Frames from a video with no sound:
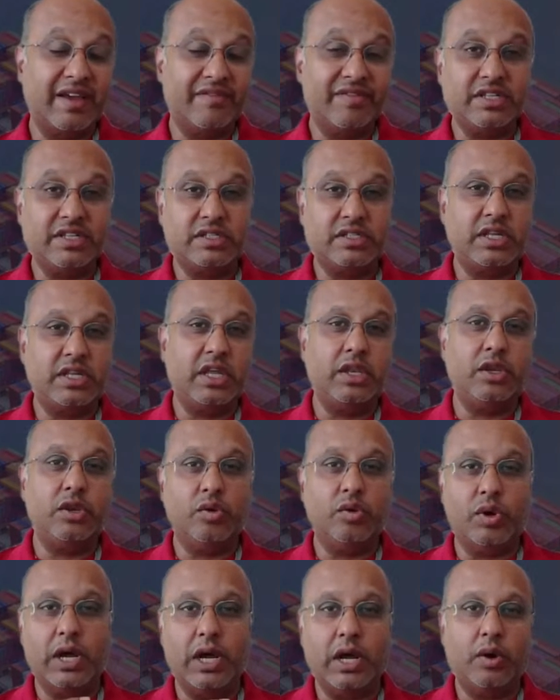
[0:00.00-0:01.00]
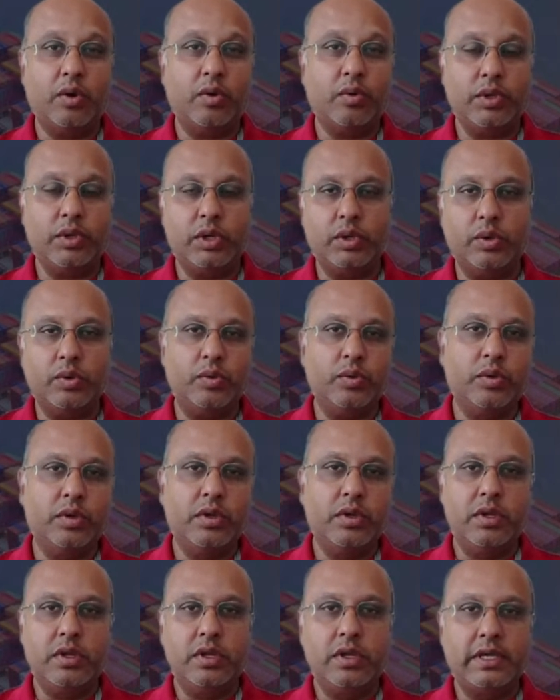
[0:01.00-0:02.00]
having seen you how you
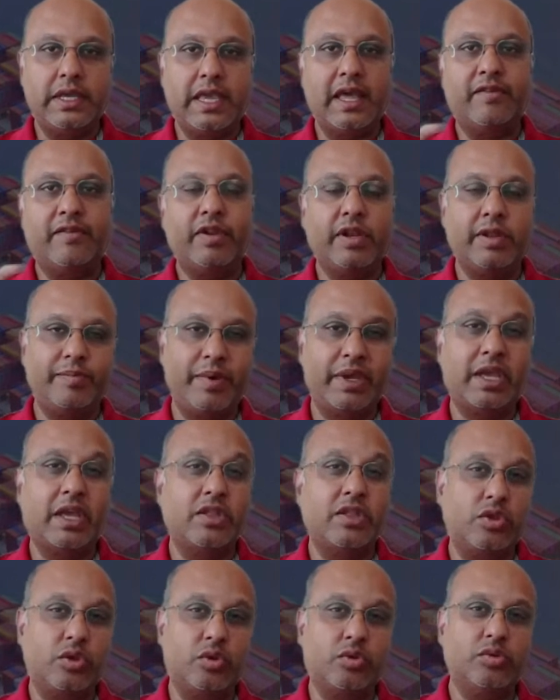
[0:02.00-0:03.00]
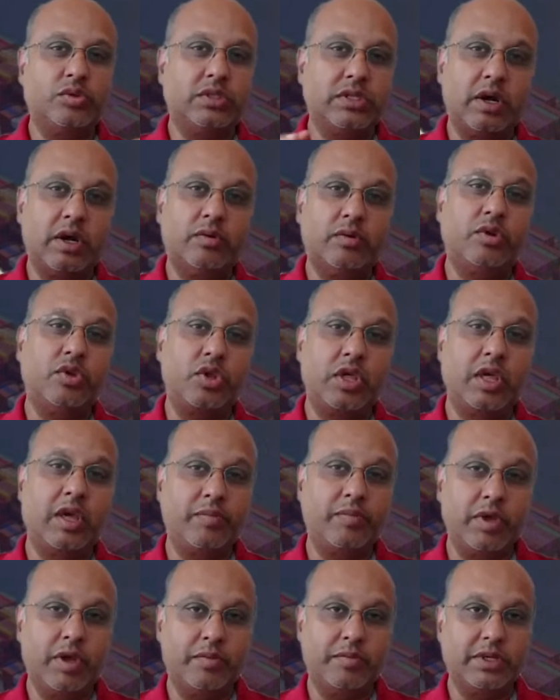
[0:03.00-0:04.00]
carefully pick and choose how to
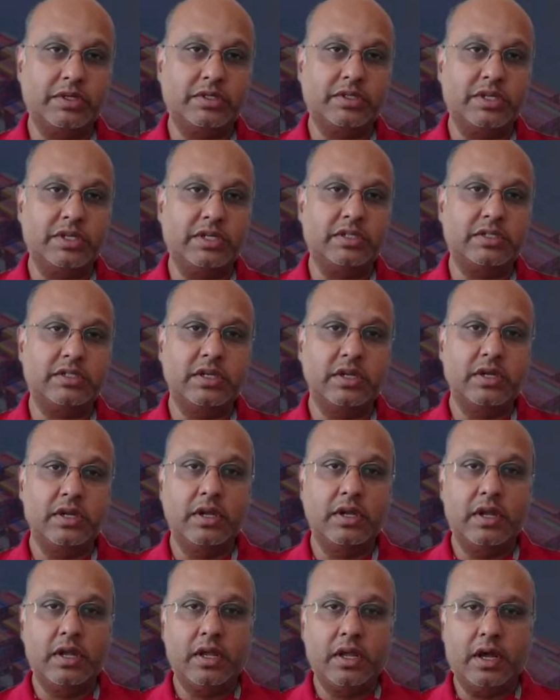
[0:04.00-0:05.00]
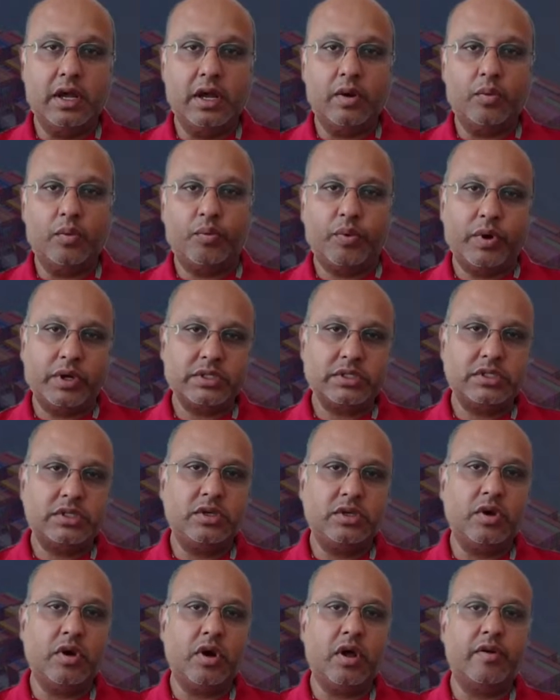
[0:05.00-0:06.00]
shape your business, what's
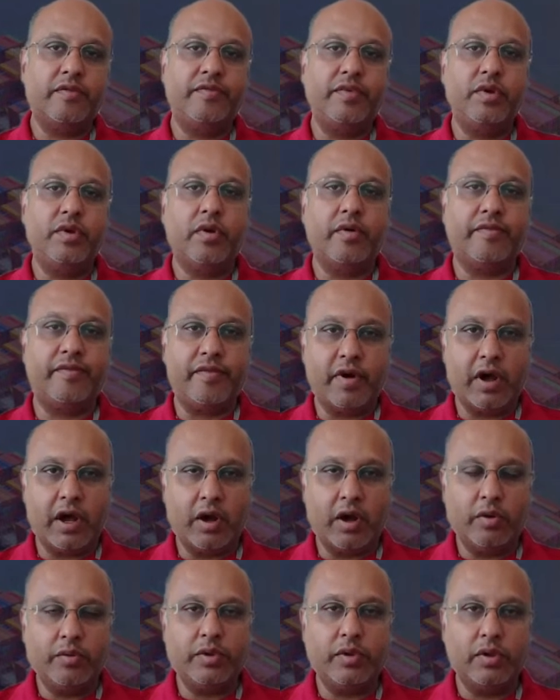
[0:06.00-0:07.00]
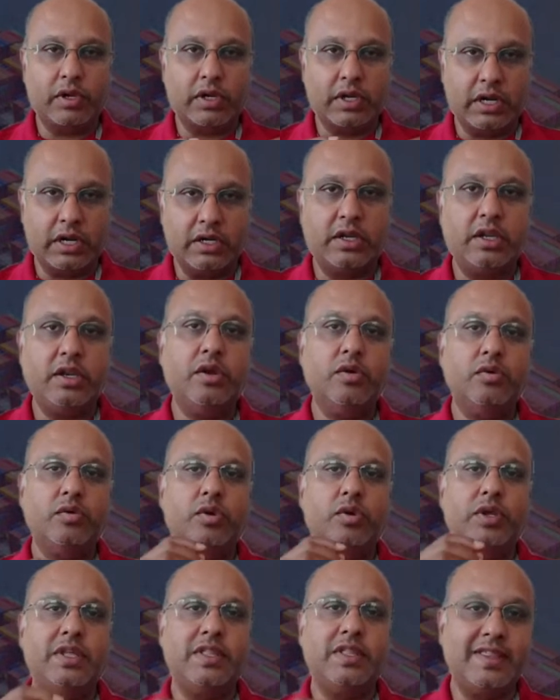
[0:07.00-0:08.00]
your view of how you'll continue
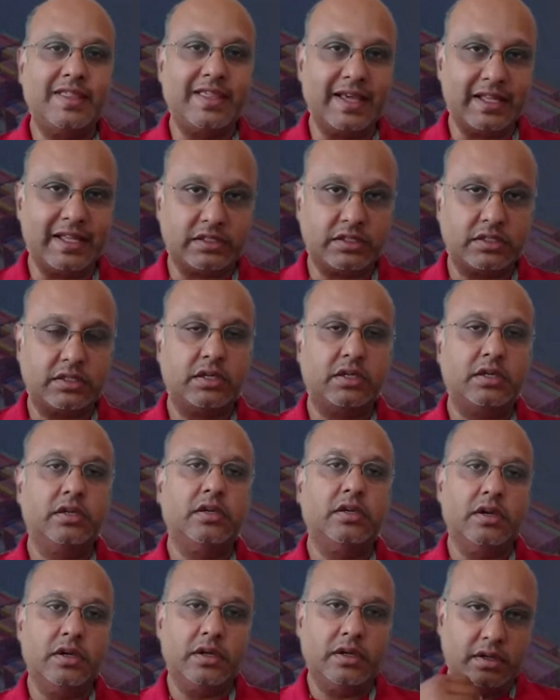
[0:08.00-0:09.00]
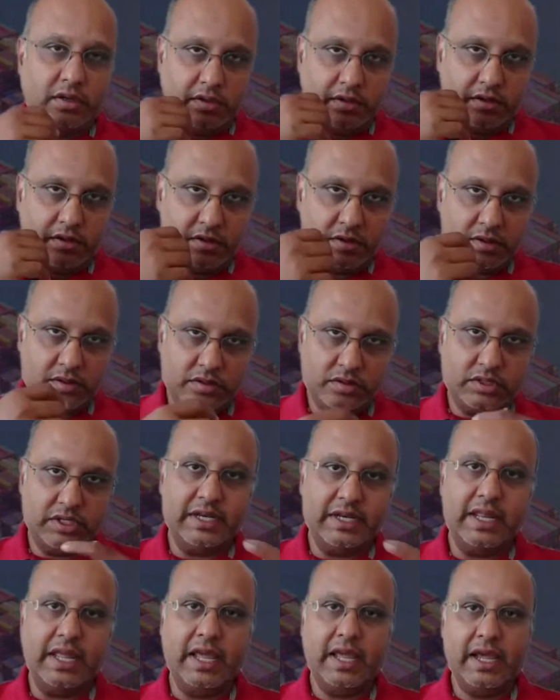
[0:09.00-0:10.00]
to ingest
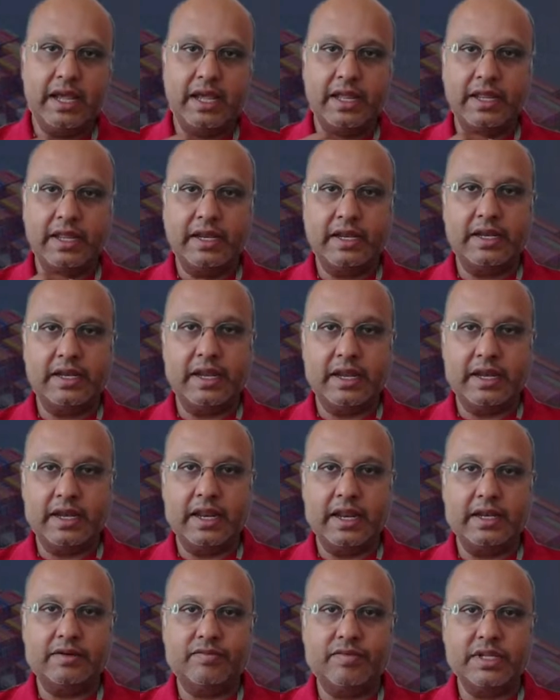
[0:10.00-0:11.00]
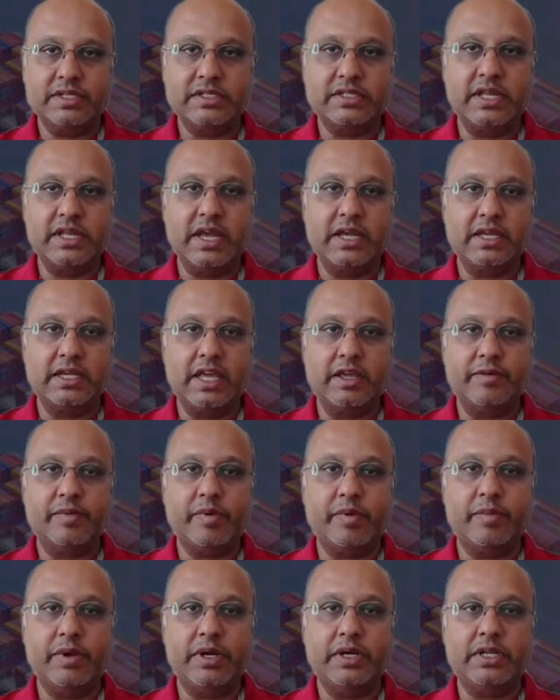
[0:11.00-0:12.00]
Gen AI and advanced AI
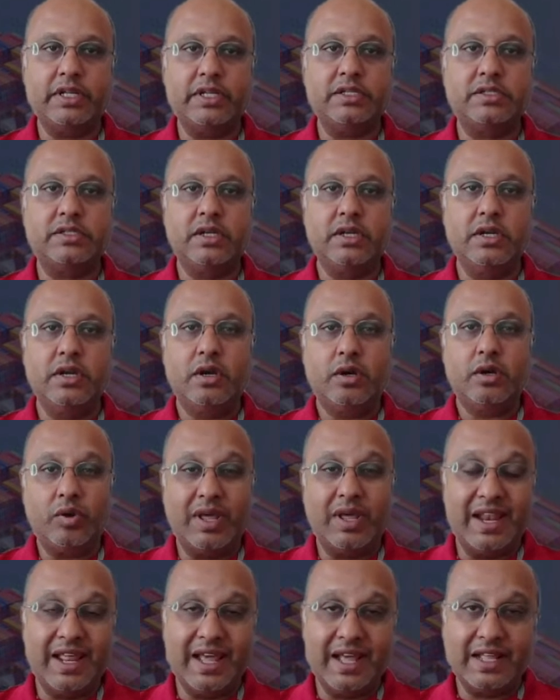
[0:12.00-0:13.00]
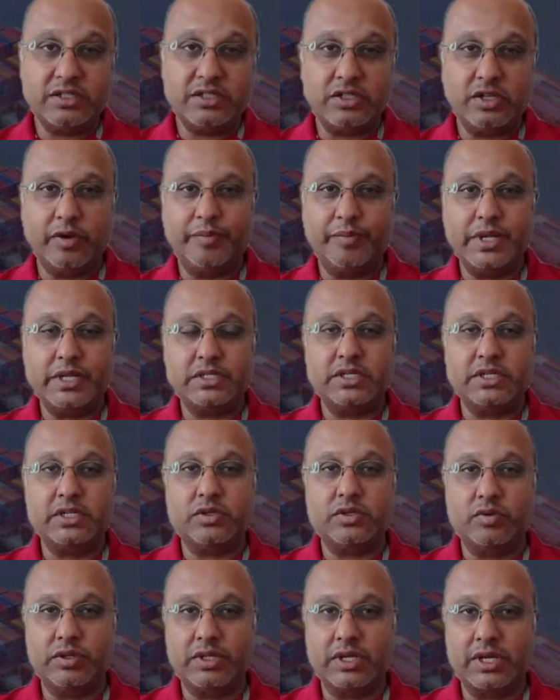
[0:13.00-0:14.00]
capabilities to enhance your
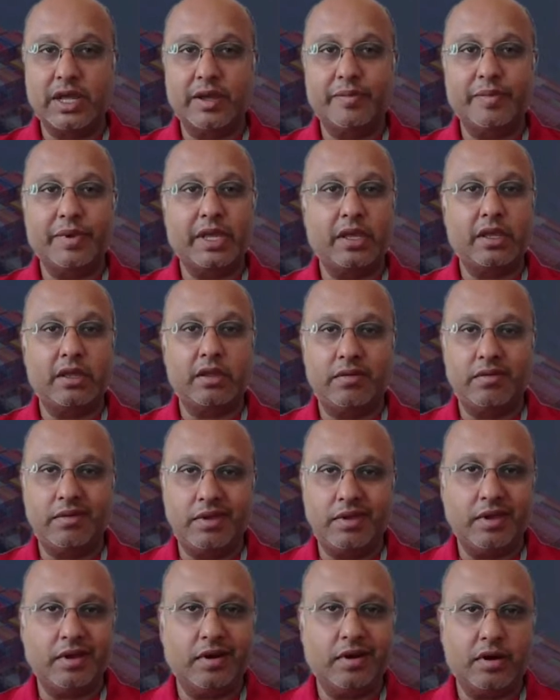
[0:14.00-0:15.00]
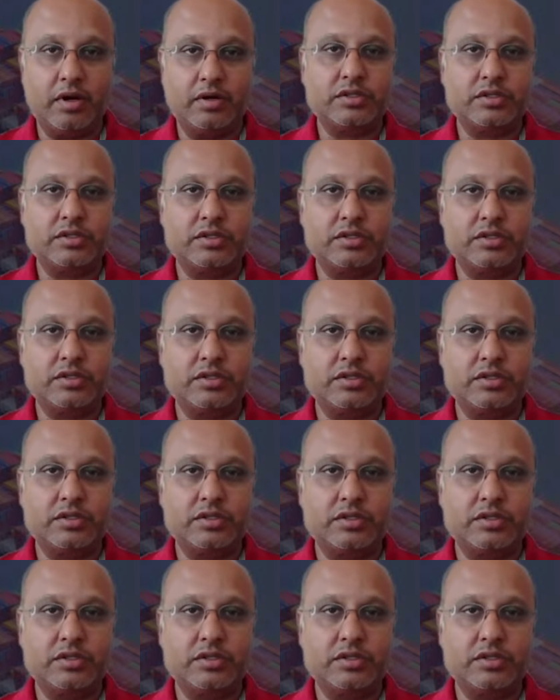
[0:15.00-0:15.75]
business over the coming year or so?